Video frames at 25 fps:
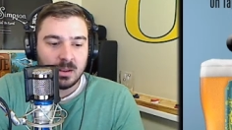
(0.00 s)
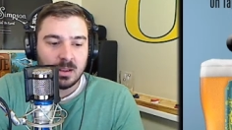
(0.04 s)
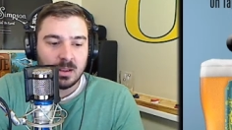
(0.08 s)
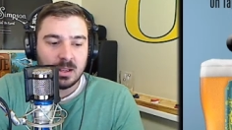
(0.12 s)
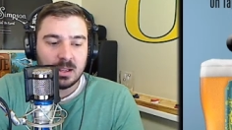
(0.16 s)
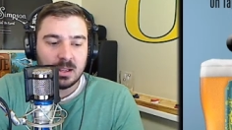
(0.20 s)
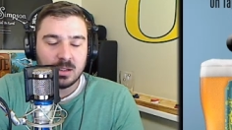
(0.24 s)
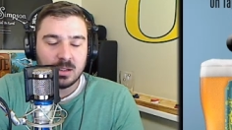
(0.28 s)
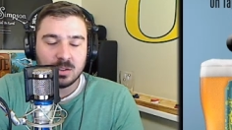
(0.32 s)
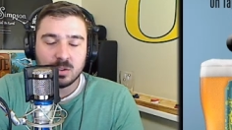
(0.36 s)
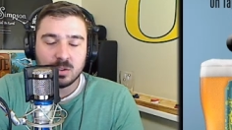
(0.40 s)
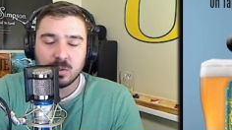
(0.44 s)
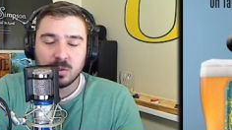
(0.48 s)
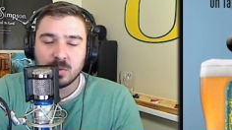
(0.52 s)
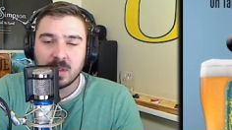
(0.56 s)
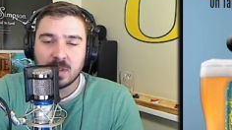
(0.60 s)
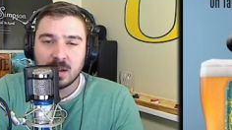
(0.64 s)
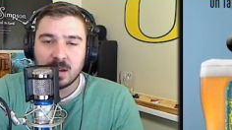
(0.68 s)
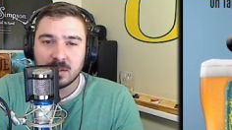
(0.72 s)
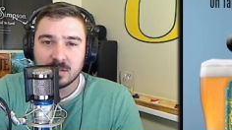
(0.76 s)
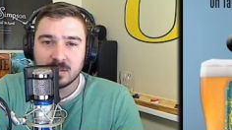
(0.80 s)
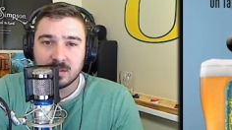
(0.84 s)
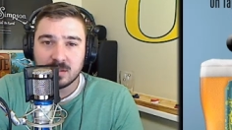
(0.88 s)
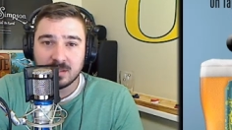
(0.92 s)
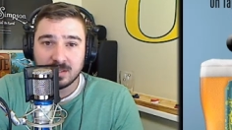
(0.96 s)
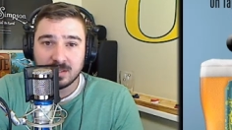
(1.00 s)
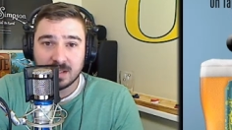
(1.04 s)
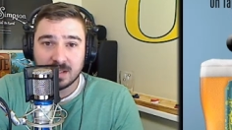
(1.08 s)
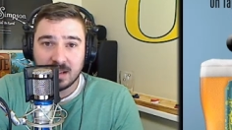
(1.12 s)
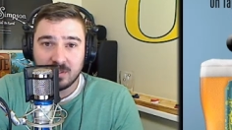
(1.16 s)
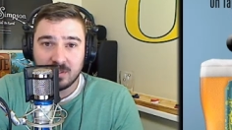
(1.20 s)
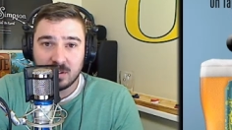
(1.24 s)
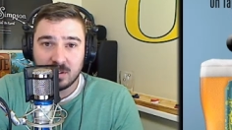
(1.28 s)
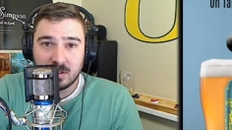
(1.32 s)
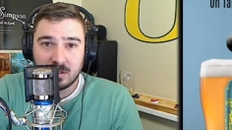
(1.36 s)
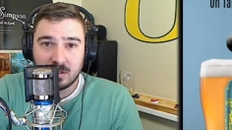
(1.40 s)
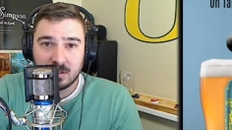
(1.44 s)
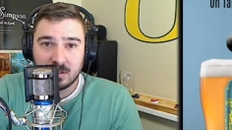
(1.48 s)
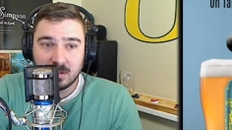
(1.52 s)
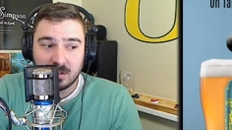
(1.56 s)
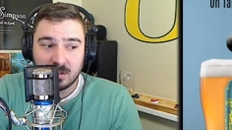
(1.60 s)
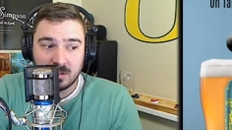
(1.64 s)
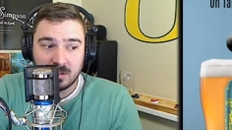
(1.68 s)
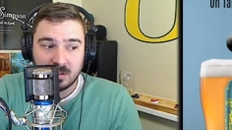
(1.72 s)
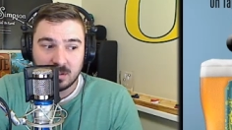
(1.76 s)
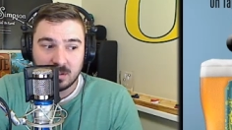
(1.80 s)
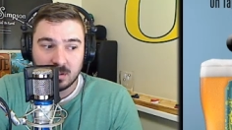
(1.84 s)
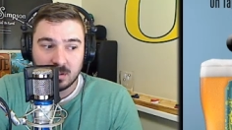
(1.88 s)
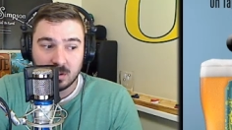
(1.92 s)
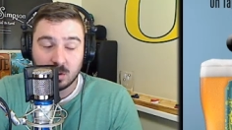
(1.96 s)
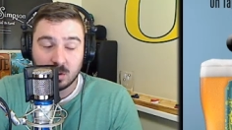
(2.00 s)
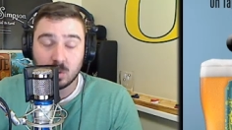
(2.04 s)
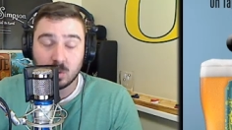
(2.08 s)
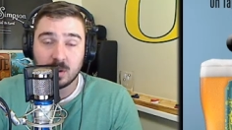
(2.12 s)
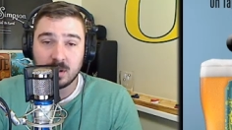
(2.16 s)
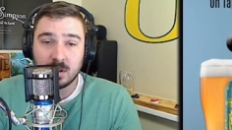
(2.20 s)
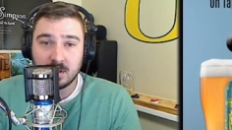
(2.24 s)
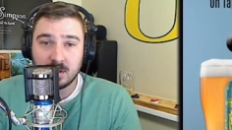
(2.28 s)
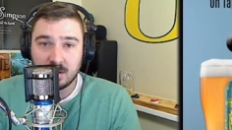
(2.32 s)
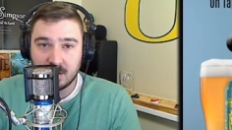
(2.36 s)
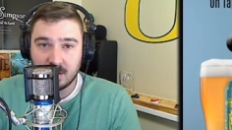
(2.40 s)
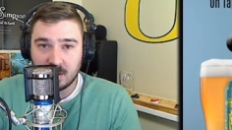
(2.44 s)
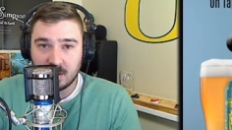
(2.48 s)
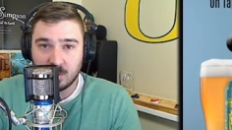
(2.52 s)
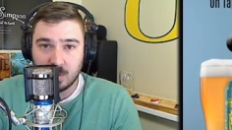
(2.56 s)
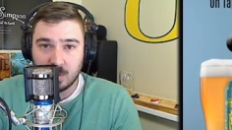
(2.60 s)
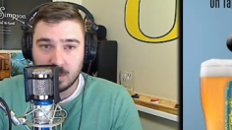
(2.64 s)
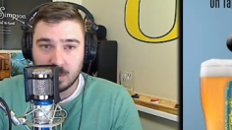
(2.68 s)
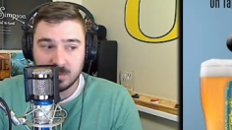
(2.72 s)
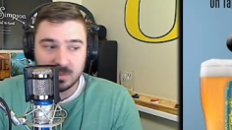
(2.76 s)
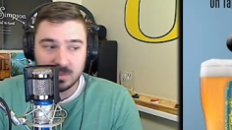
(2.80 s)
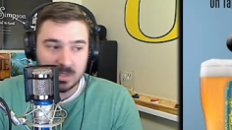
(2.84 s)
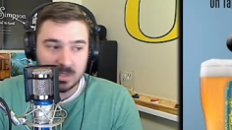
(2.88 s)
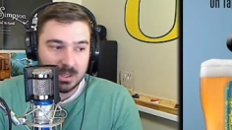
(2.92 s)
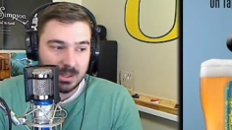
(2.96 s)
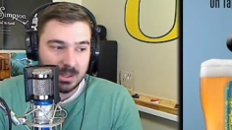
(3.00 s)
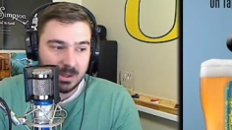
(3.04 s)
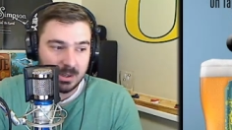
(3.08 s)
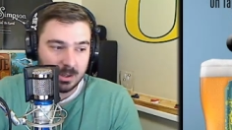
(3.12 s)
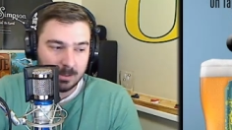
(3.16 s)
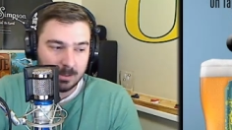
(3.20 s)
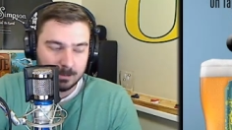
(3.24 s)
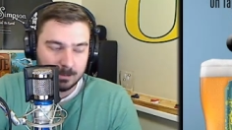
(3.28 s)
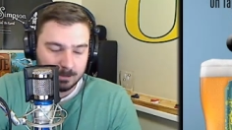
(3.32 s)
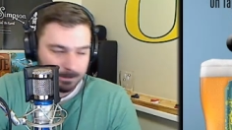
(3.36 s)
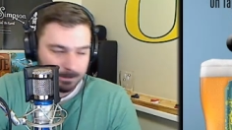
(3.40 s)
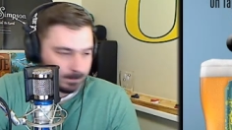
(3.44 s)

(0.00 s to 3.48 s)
In 2011, according to their website here,